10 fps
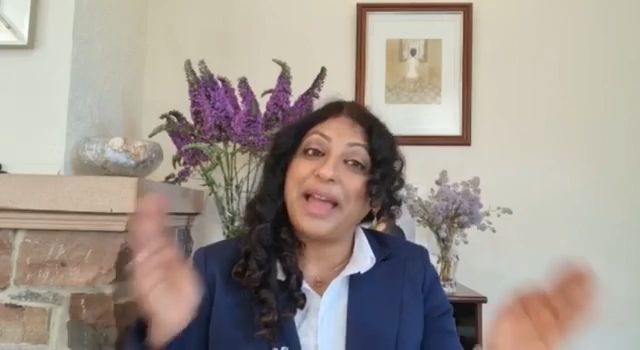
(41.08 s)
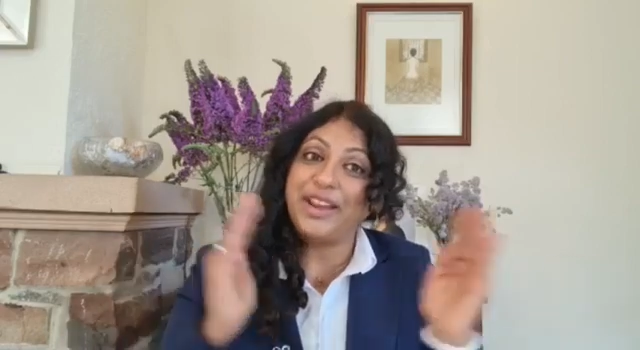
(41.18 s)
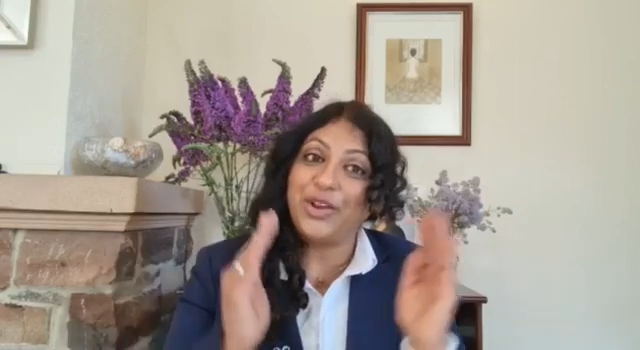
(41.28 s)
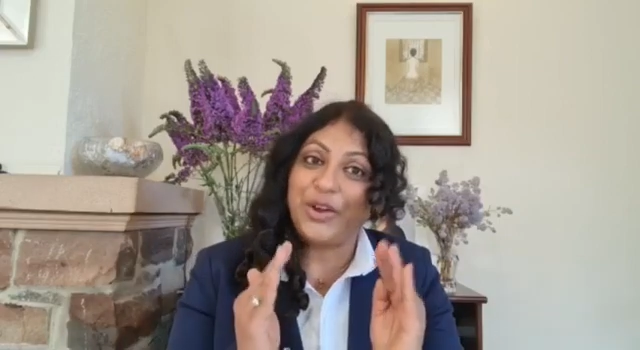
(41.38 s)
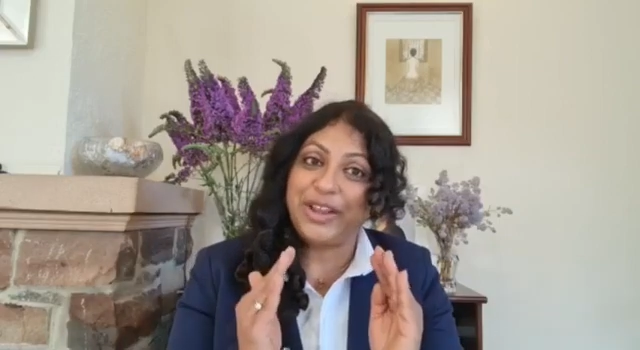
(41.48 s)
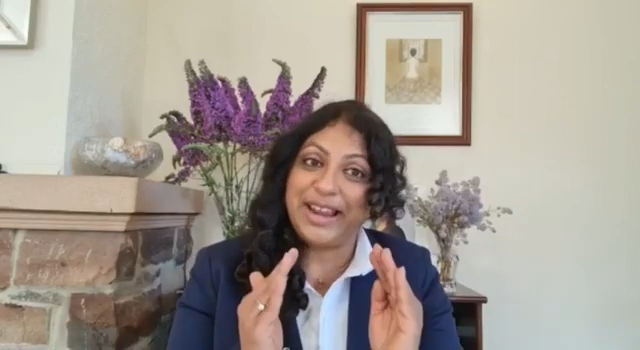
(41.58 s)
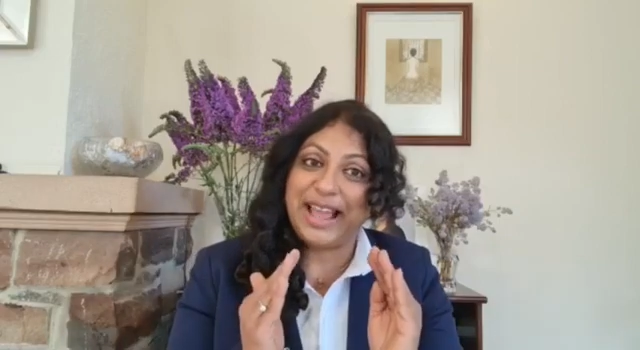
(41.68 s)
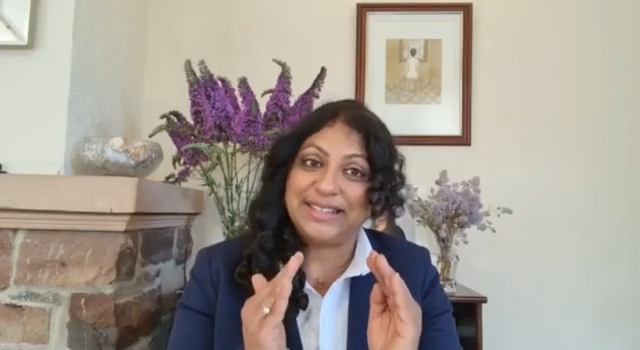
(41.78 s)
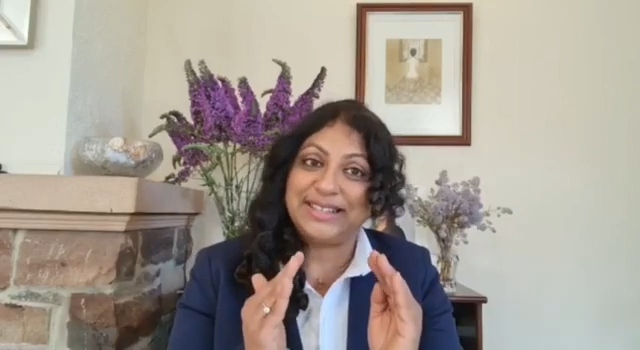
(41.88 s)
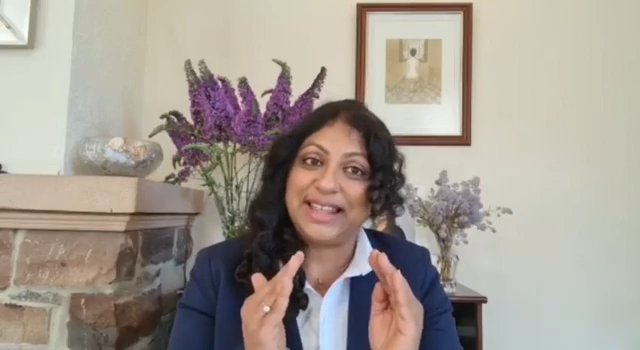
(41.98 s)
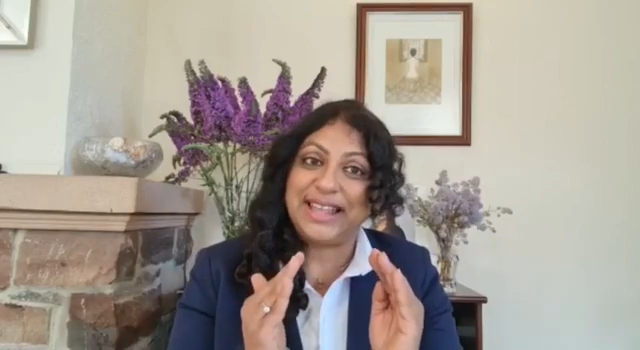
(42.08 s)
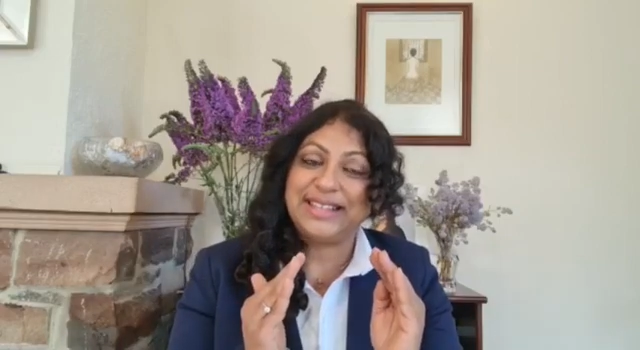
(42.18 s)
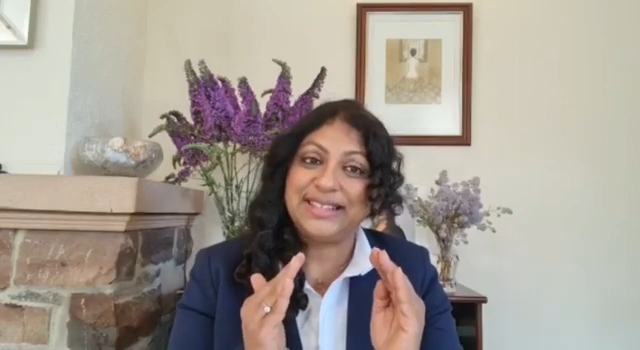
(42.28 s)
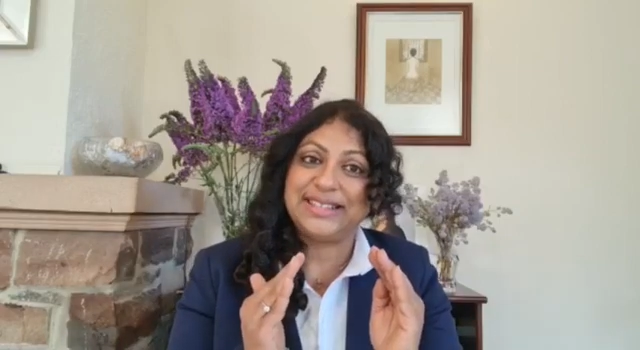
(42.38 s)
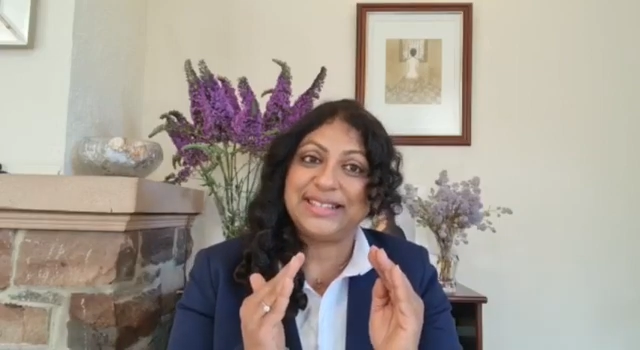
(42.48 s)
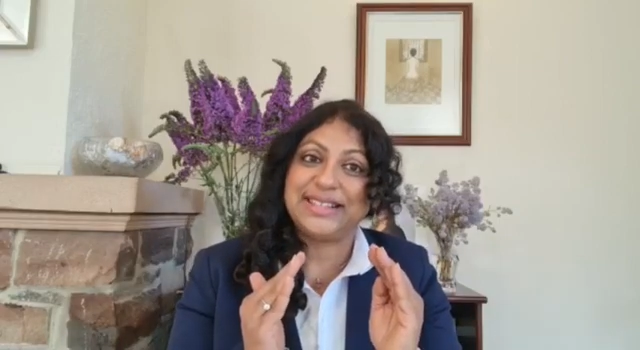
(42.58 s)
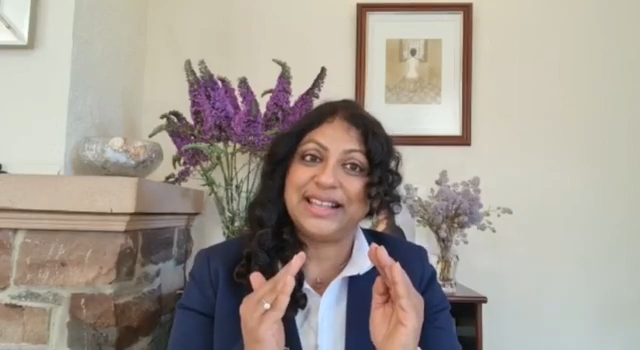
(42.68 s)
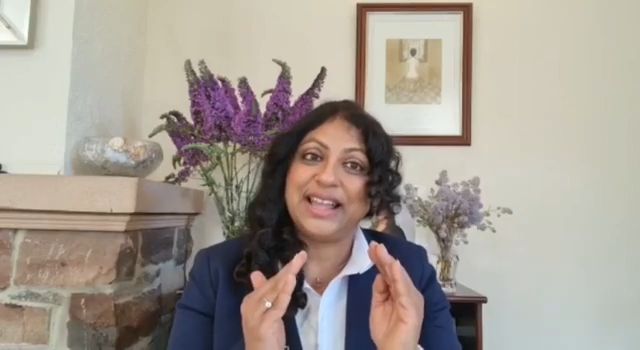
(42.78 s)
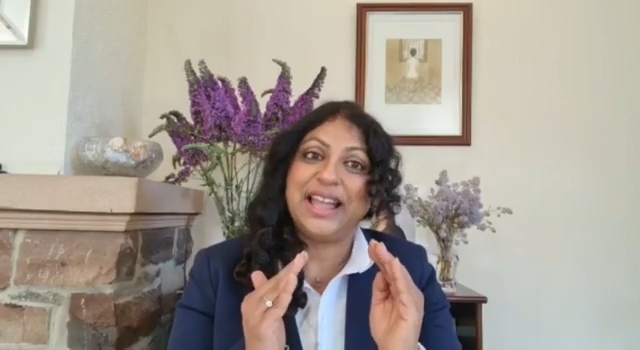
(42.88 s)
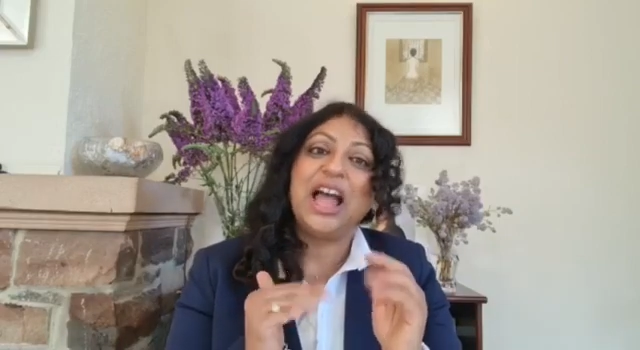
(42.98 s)
and organize things,
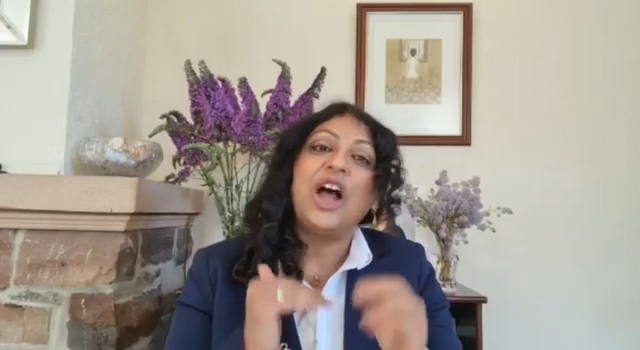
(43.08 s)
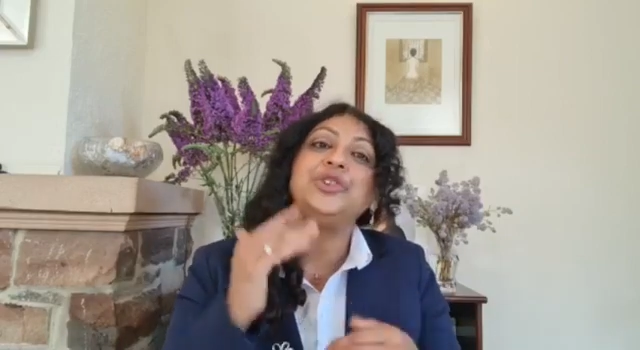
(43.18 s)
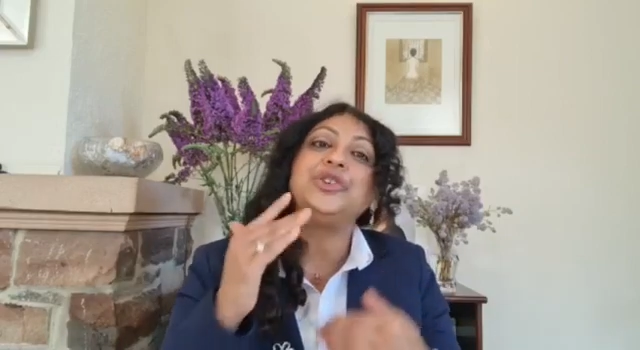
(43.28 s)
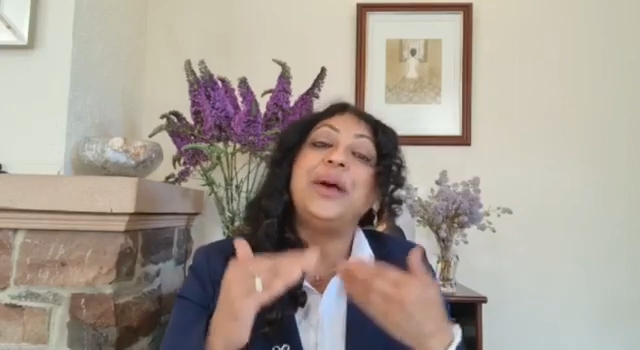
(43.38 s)
how to